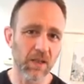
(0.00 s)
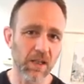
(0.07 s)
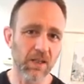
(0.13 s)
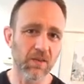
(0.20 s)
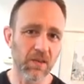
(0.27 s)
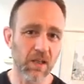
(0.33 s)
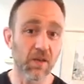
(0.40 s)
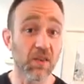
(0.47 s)
Like
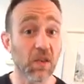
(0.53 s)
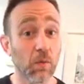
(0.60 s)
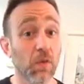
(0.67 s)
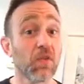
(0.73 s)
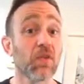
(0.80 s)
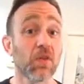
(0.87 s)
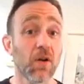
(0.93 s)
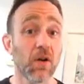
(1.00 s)
they
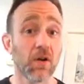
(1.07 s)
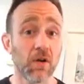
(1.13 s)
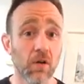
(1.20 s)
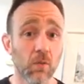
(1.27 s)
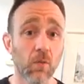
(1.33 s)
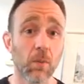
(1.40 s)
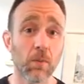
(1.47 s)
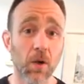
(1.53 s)
will start
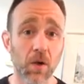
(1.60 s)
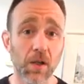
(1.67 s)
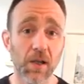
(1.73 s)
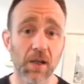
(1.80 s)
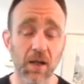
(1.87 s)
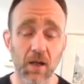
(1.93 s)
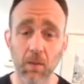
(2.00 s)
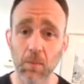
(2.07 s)

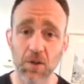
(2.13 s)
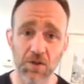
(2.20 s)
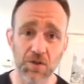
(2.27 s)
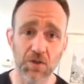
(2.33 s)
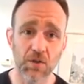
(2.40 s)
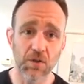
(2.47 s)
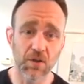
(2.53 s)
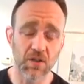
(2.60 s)
remarking how
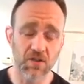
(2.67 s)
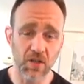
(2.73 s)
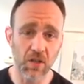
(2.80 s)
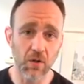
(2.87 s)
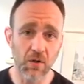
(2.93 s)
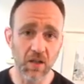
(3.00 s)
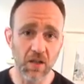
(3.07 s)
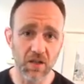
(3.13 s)
much this
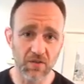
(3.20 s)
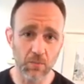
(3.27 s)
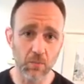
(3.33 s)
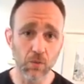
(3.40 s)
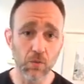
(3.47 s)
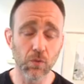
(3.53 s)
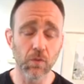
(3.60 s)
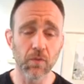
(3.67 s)
area has
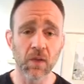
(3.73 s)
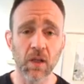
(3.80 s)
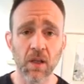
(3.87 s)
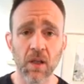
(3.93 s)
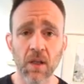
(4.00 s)
improved.